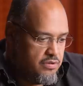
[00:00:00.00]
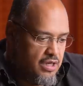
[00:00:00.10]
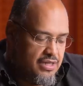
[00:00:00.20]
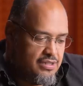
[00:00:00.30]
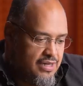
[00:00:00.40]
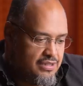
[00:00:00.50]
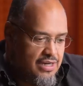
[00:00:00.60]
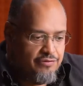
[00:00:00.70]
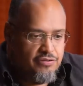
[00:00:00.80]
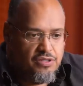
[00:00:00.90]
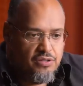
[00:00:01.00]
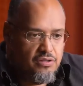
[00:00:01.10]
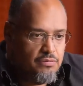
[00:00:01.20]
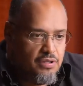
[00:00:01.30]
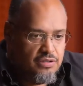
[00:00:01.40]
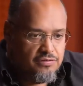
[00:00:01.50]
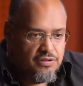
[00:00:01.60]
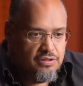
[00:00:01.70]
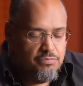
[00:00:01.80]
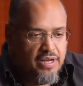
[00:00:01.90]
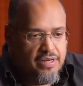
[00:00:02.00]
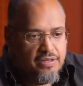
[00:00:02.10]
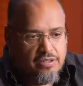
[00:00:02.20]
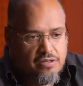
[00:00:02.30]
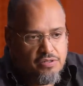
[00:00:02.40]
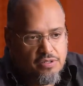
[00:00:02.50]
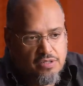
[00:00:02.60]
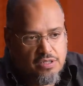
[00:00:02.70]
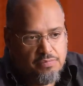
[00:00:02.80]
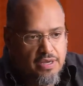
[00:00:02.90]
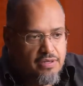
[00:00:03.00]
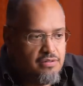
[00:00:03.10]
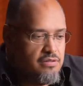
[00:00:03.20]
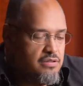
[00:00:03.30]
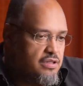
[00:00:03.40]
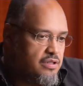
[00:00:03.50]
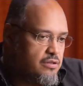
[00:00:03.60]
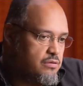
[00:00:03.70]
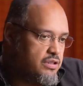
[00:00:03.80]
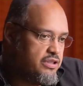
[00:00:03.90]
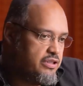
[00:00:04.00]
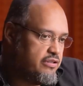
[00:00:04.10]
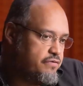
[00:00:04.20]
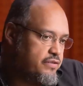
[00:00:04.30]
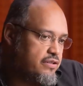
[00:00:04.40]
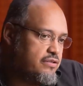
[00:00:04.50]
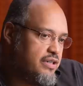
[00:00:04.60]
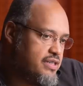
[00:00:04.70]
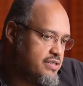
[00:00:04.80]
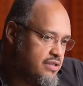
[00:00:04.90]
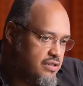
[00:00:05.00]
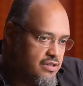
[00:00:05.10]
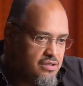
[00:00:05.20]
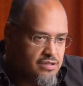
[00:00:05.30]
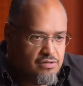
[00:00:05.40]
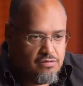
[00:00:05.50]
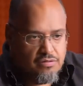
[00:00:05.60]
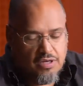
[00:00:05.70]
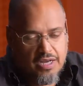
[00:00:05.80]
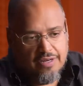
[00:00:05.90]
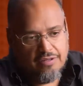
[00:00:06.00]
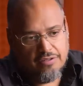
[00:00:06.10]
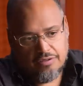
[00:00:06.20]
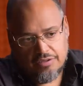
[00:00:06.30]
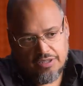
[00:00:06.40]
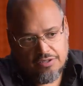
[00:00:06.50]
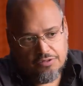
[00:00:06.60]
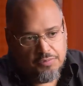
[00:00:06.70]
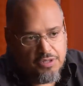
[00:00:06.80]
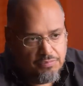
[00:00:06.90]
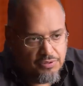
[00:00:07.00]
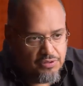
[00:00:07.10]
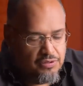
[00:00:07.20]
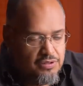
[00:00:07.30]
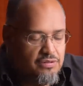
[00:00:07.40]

contact every single one of the competitors and spend, a year fundraising and hire 100 people